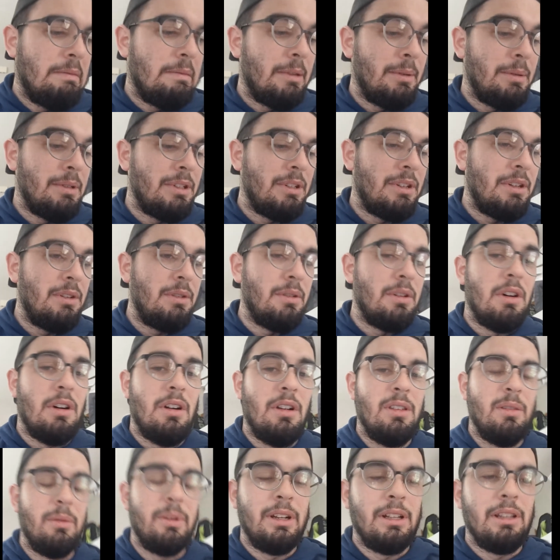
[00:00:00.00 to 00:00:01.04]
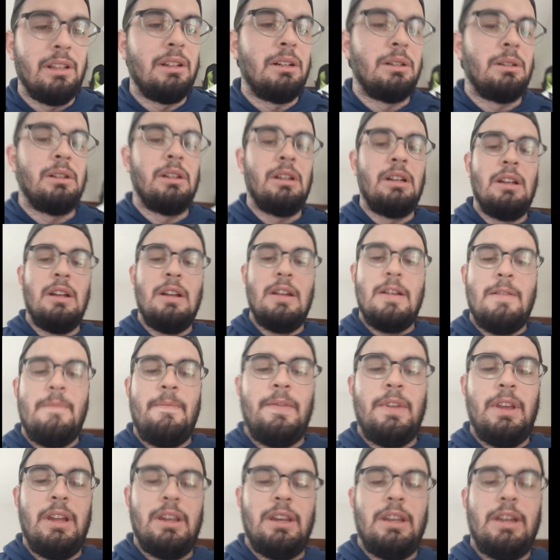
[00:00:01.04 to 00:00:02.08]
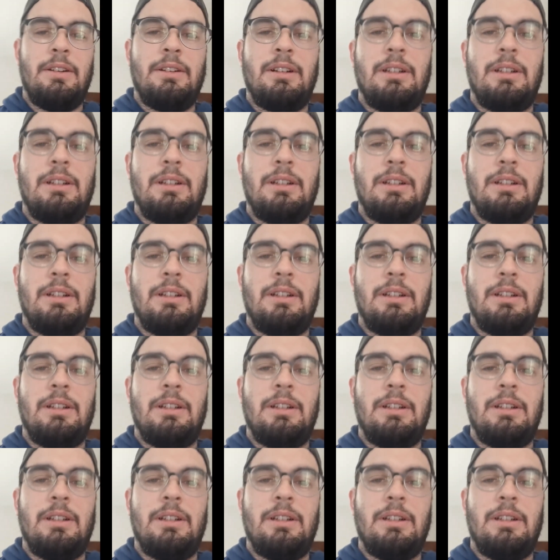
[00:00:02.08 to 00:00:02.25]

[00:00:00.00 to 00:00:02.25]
maybe I should do it all the way low, and now